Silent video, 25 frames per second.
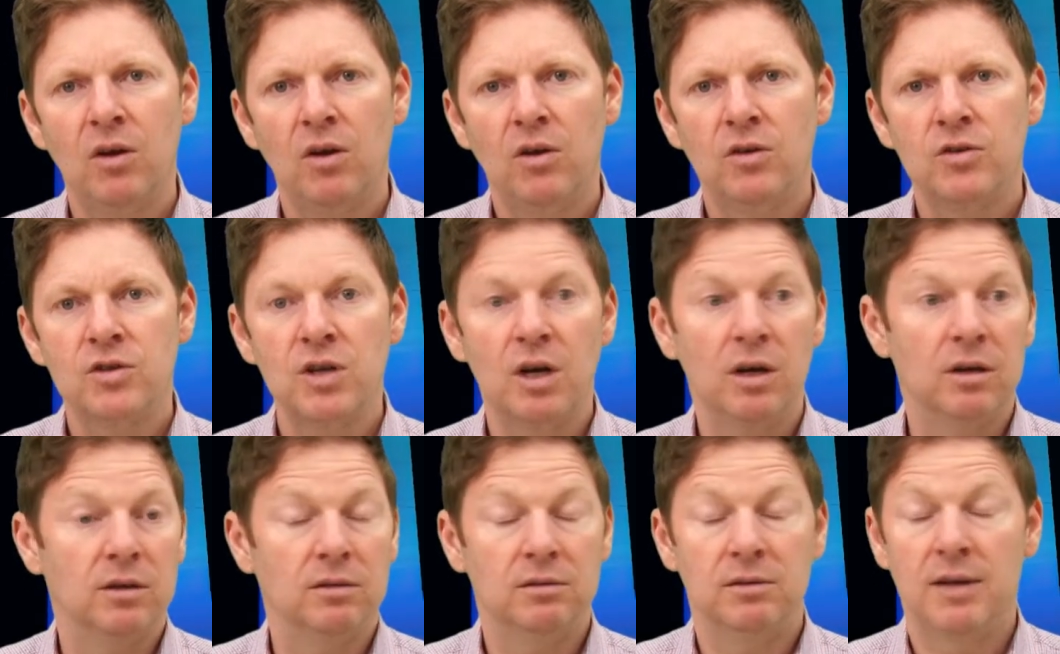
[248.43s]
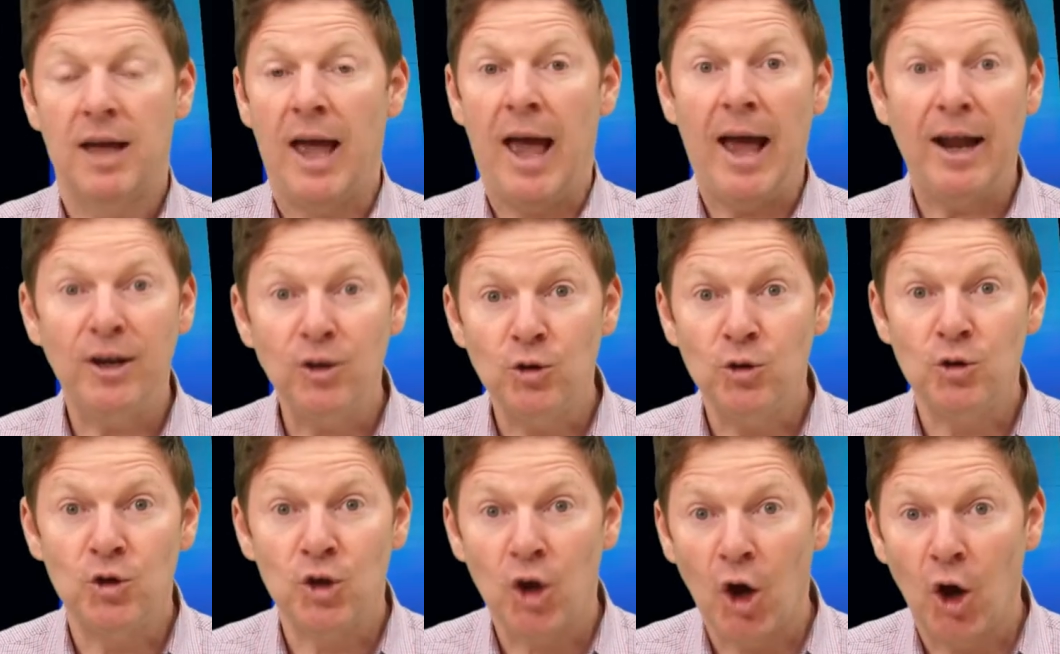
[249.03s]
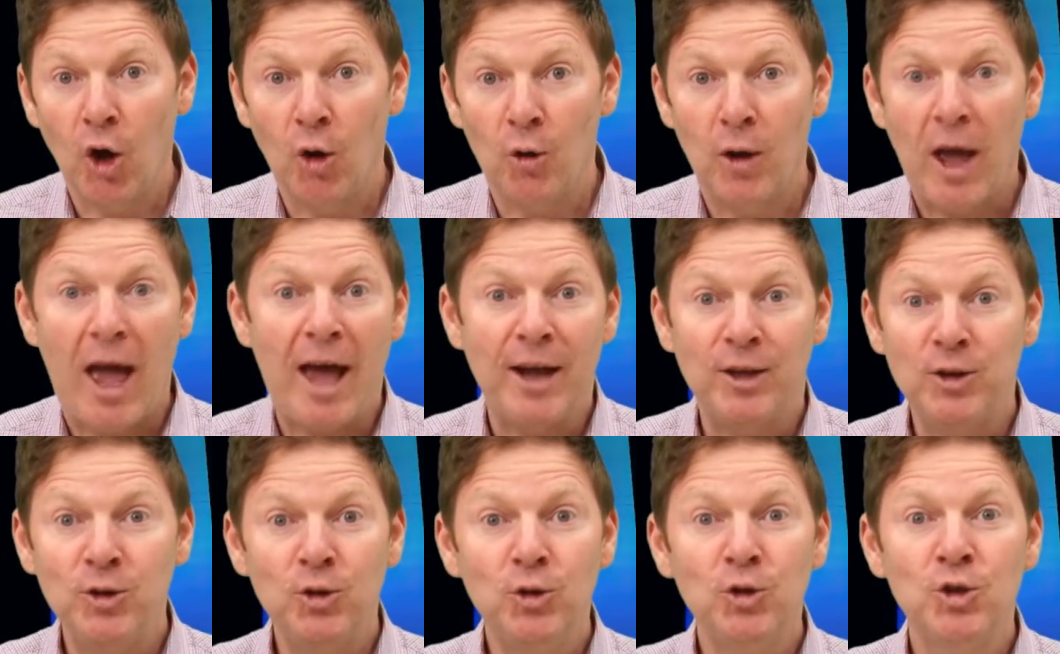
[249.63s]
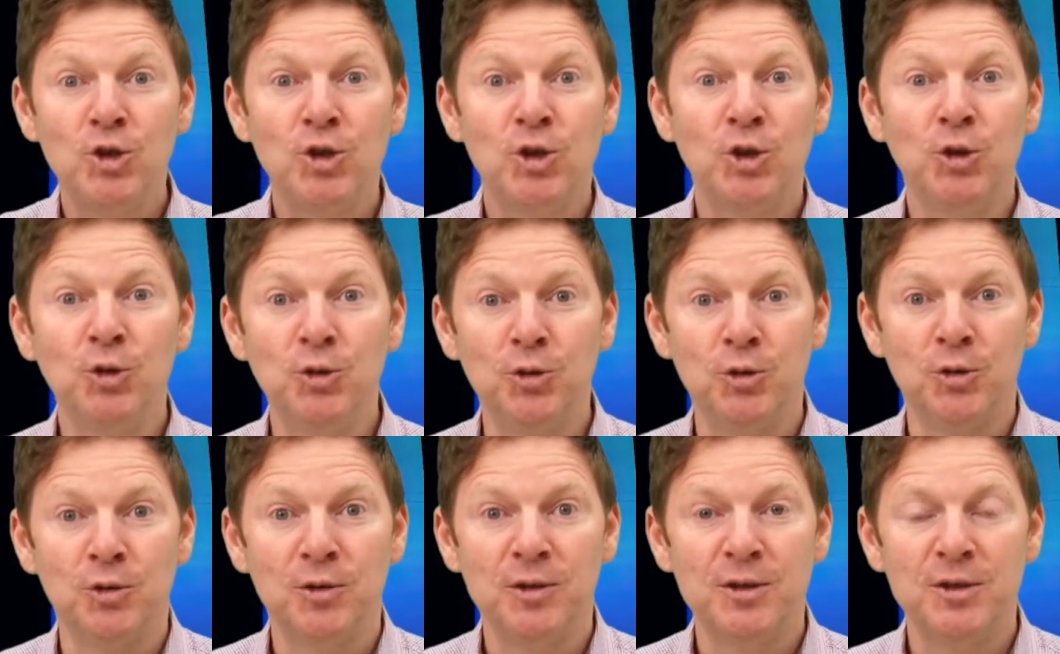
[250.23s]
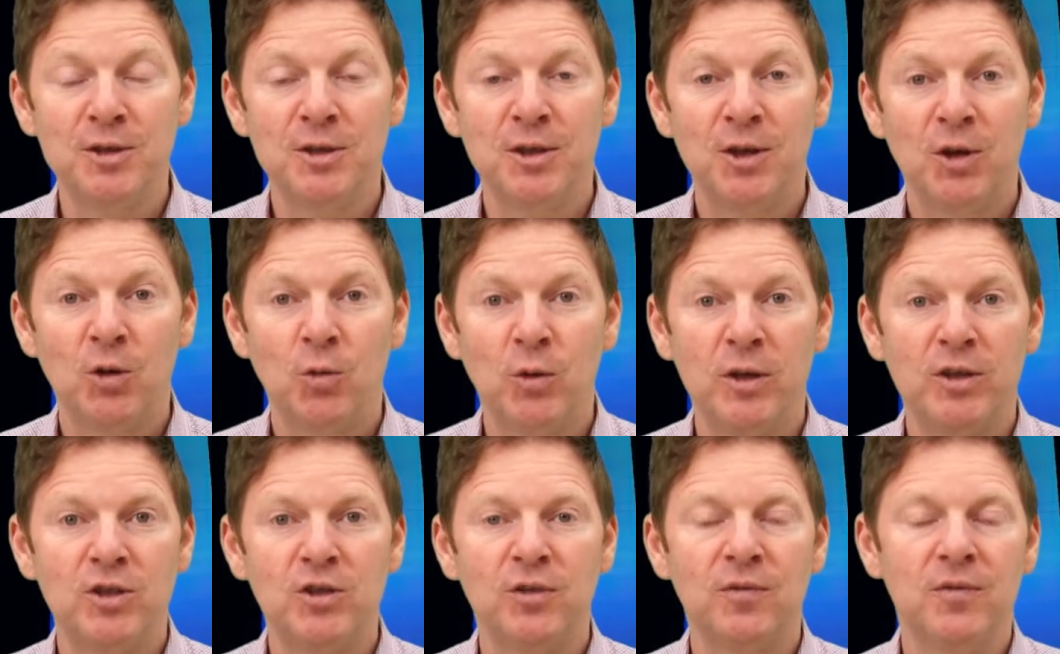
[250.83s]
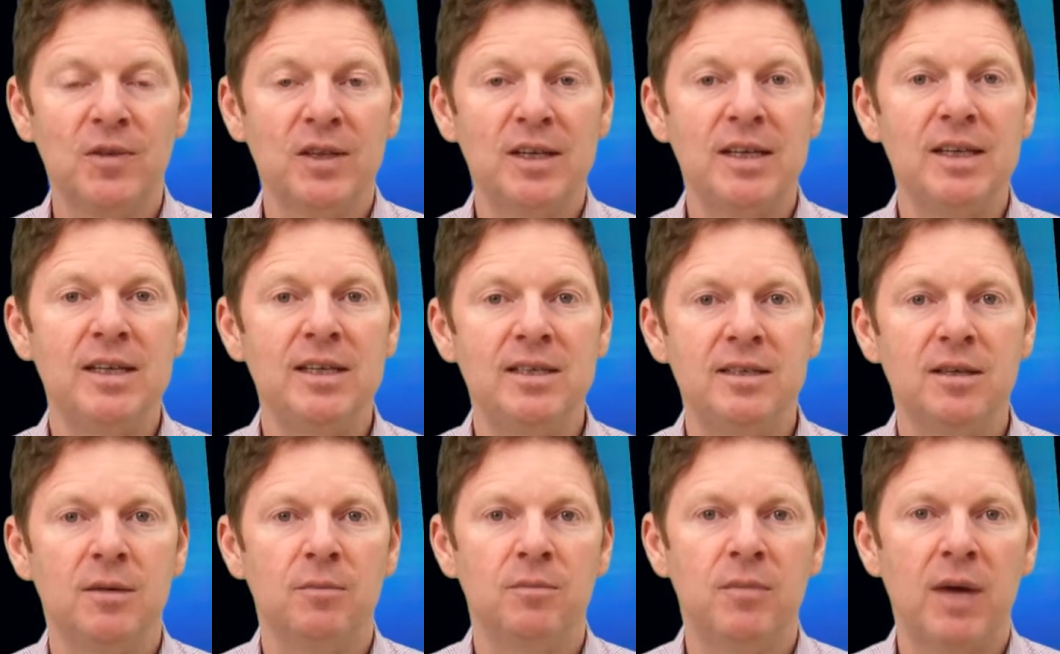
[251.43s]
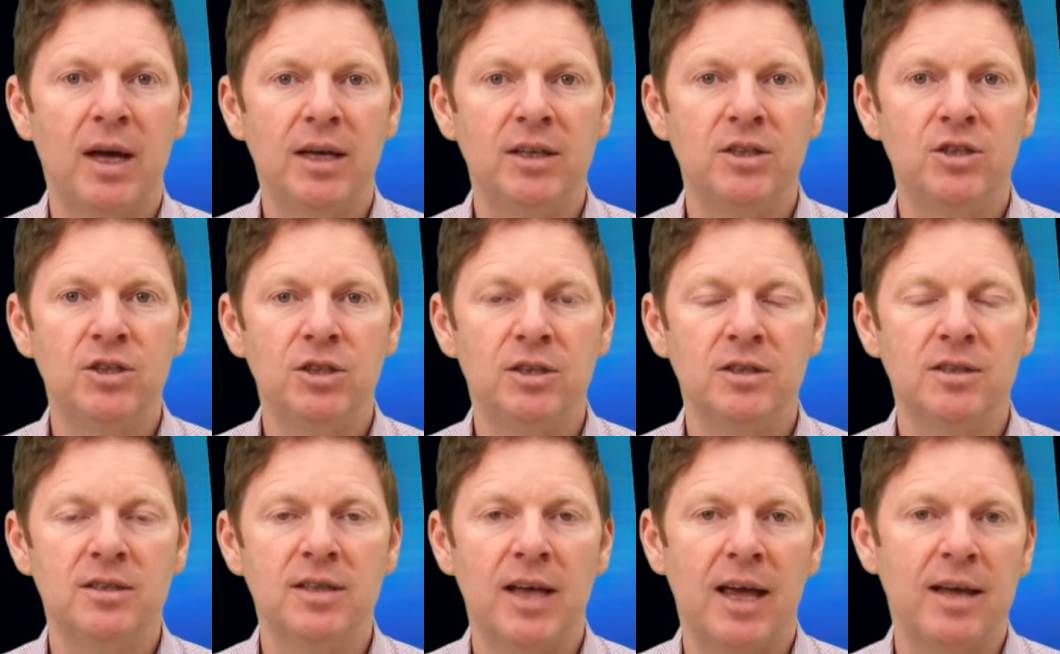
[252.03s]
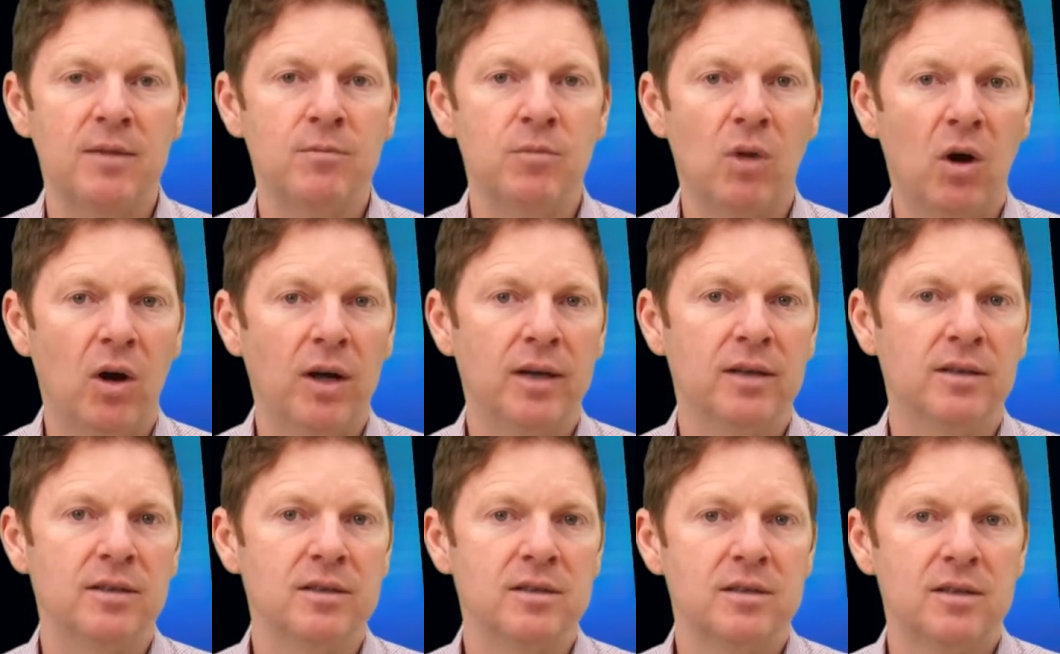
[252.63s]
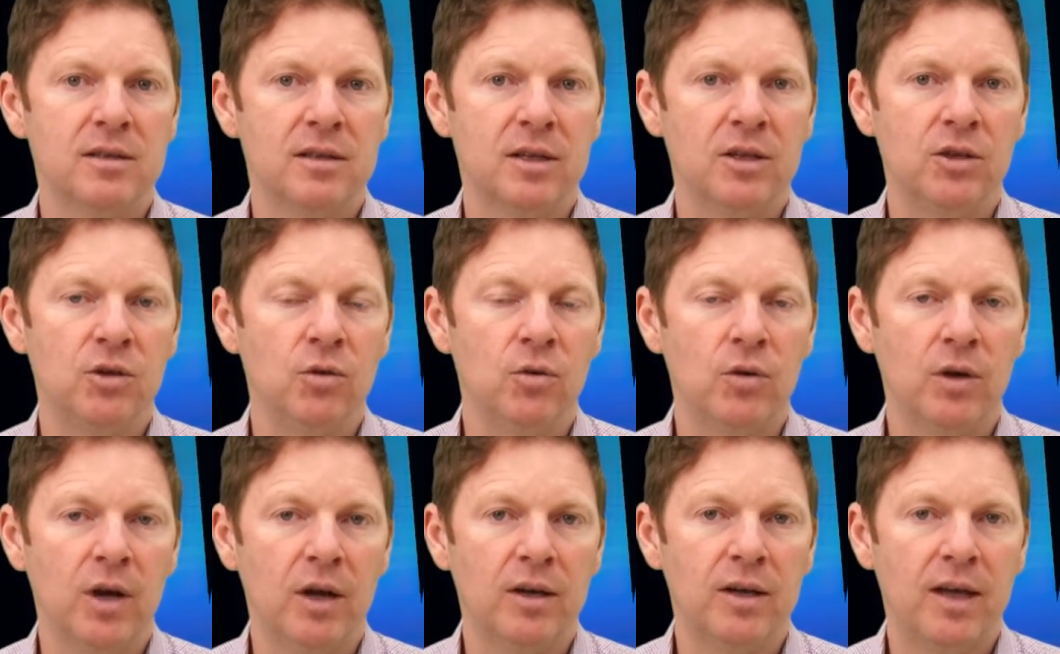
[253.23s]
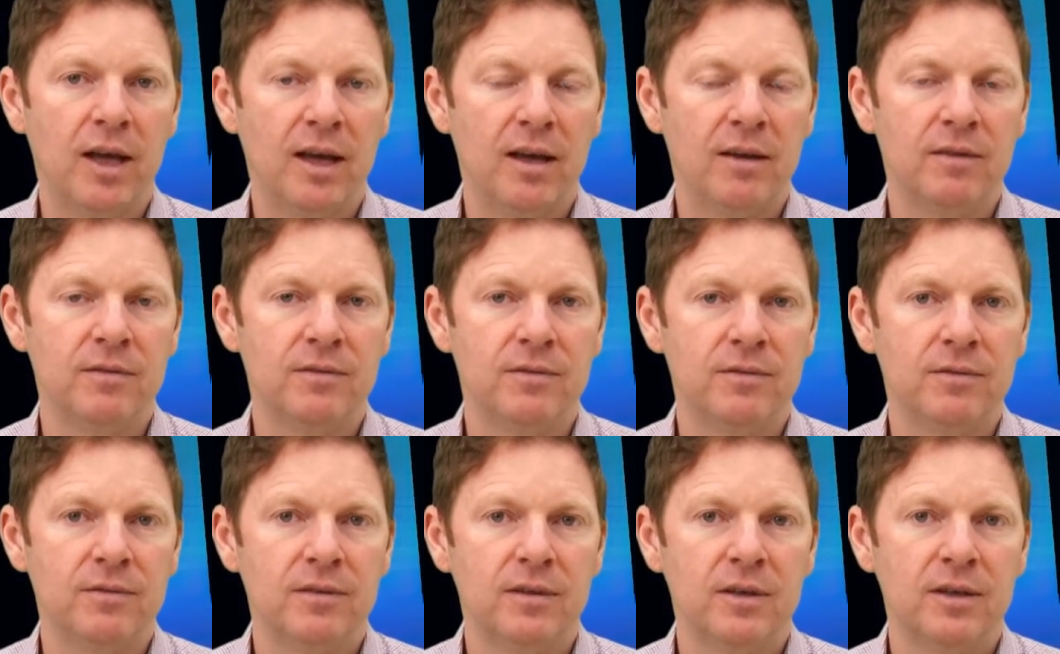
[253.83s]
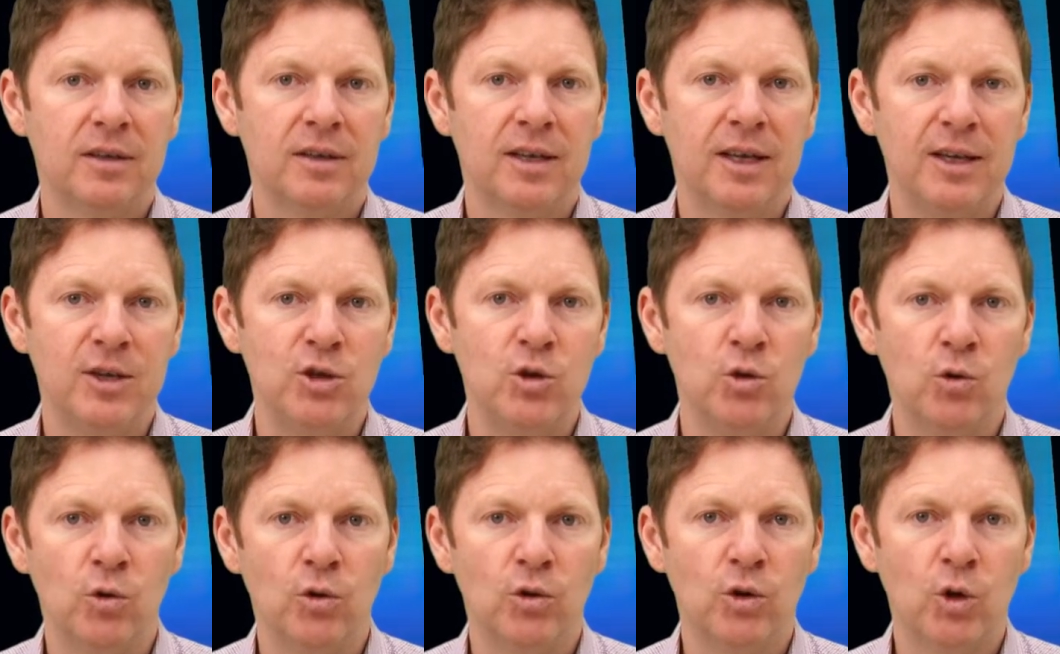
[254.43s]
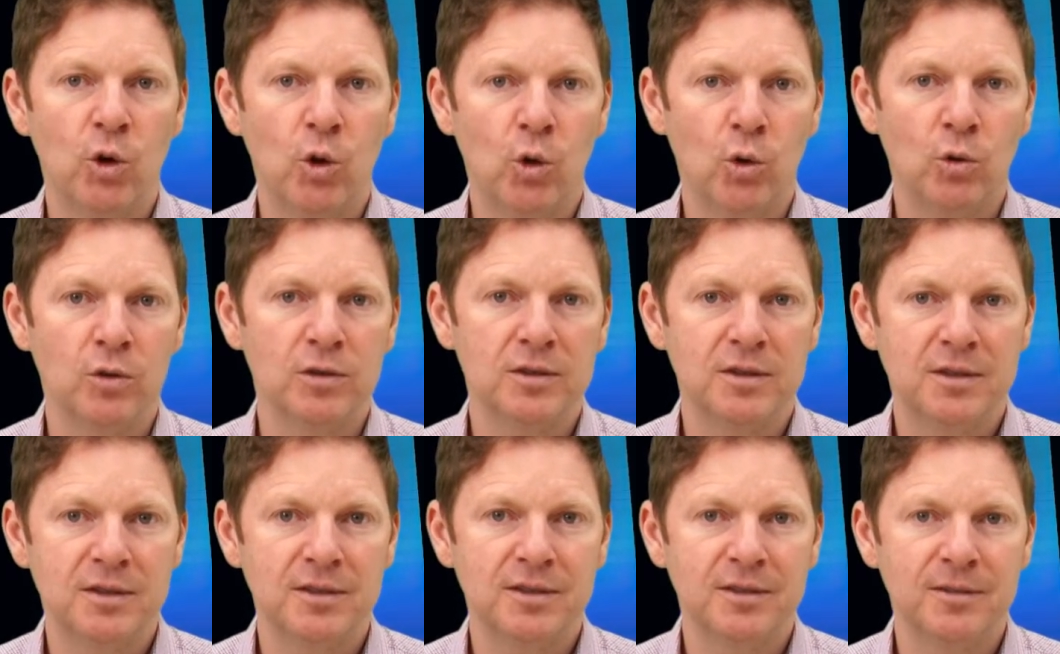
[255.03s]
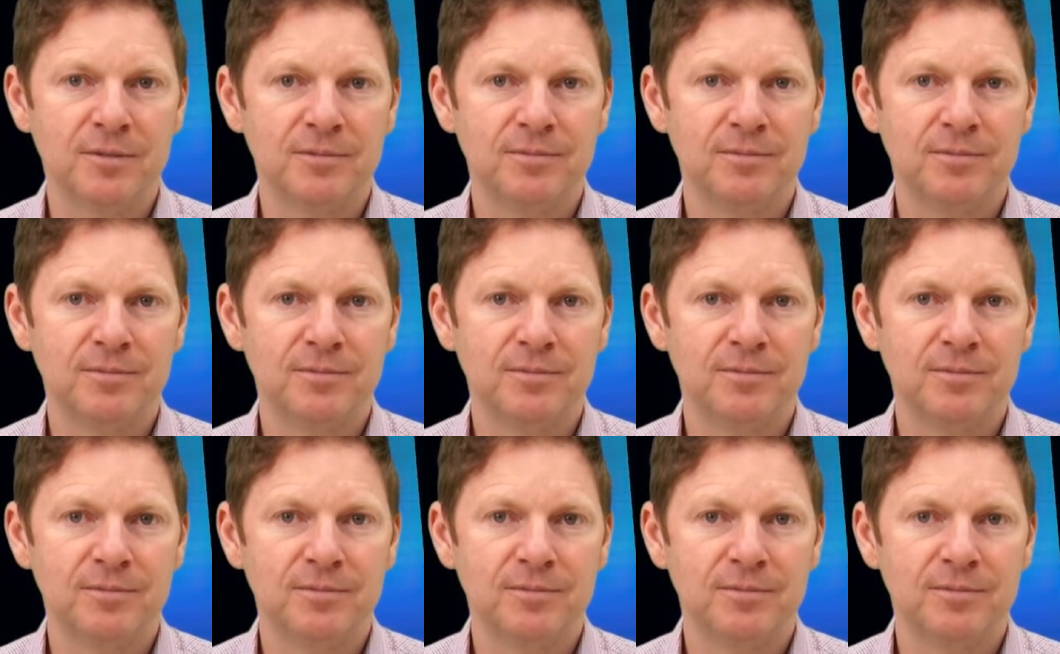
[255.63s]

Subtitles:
So how do you know, how do you choose which of these majors and minors that you're going to have in your course?